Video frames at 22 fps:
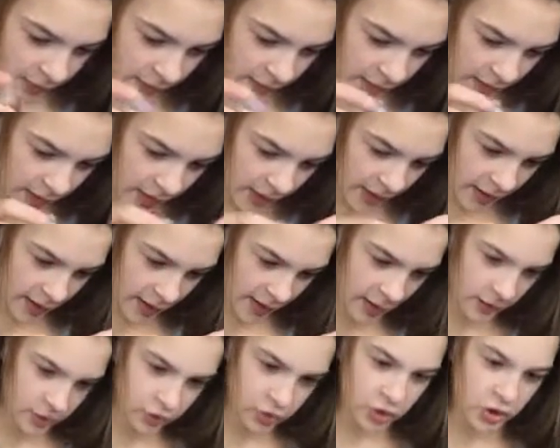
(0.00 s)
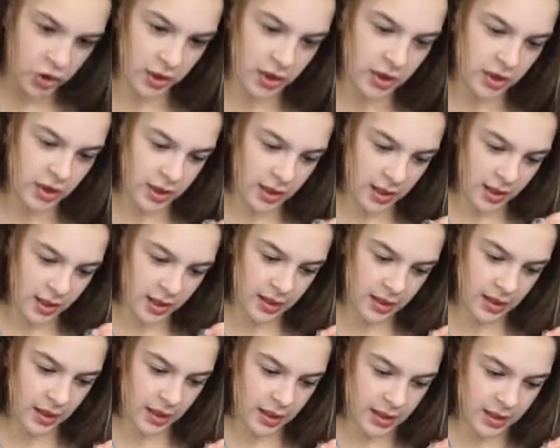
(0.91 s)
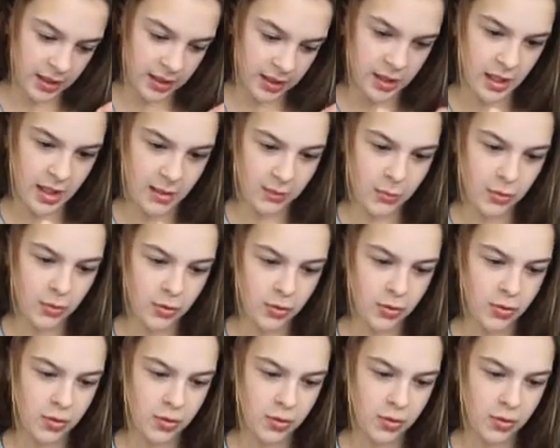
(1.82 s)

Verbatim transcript: And she is a double.